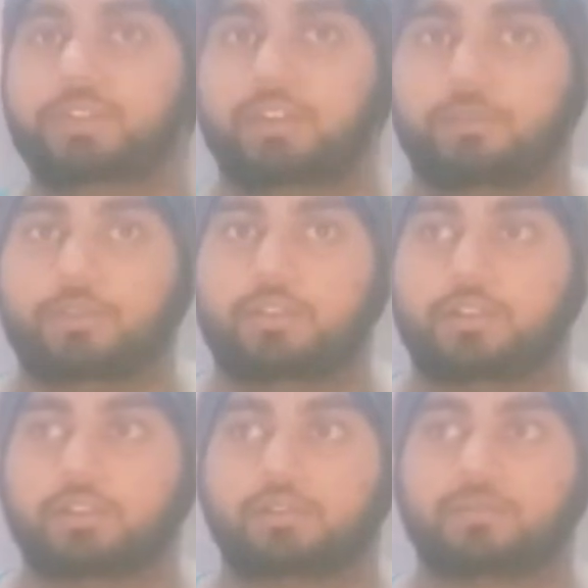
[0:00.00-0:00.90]
she would
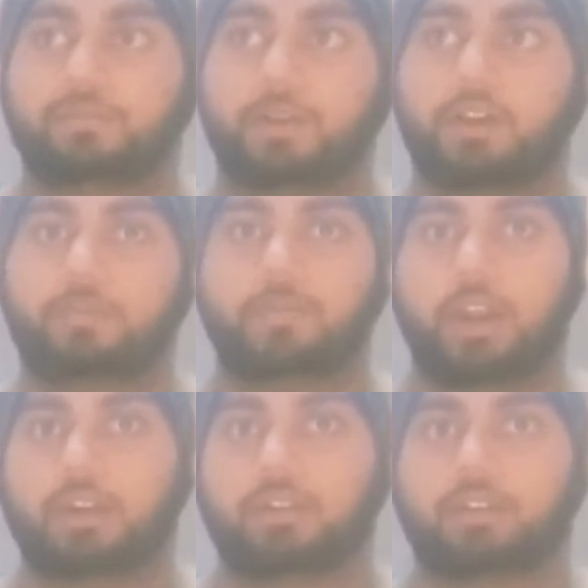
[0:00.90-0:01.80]
pick up
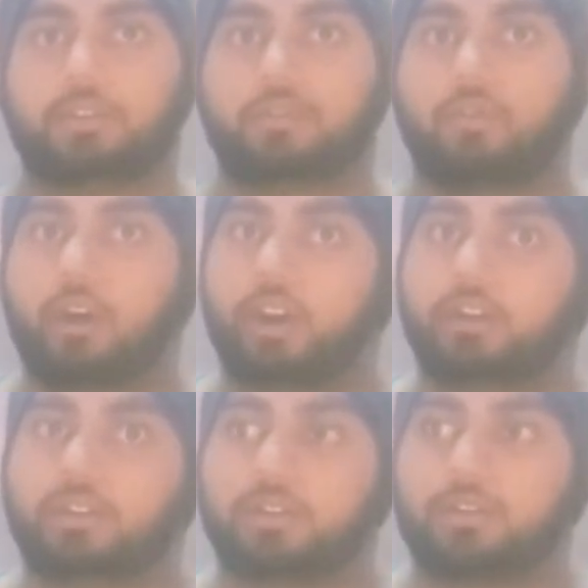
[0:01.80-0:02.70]
that quite
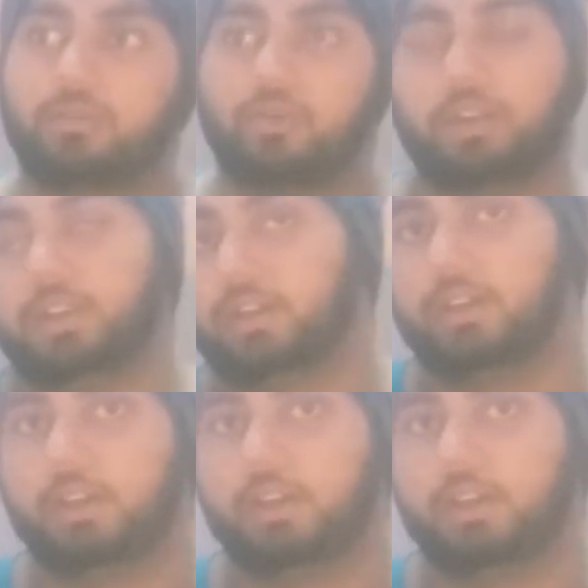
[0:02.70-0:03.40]
quickly,